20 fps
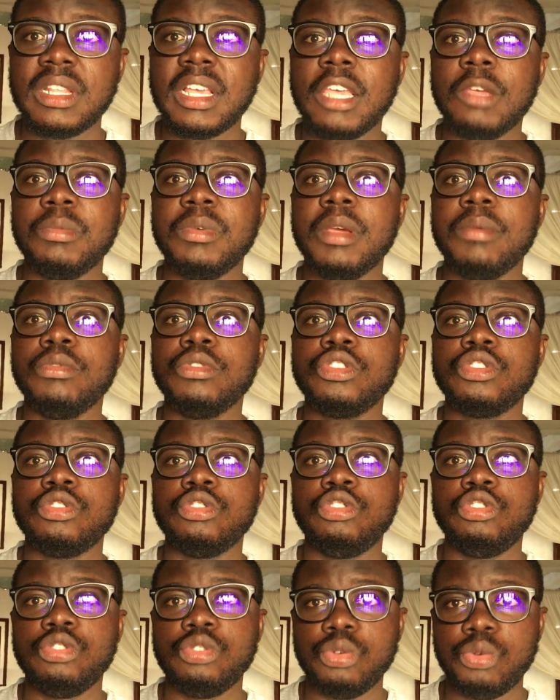that you'll be able to
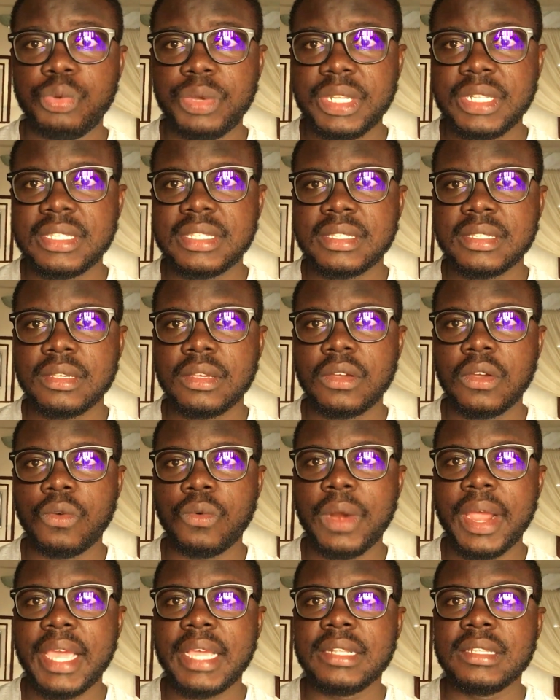do it. All
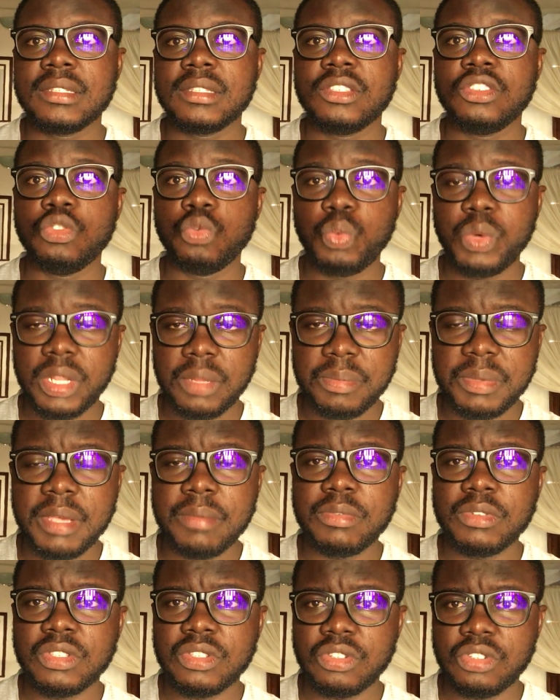right, you will be
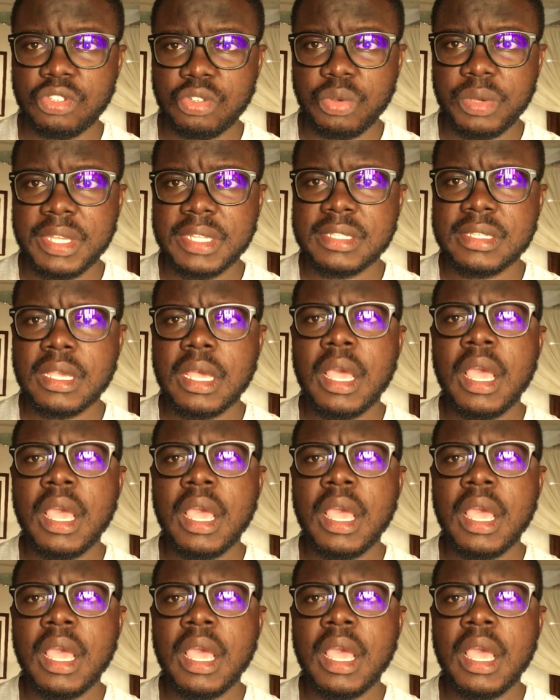able to do it.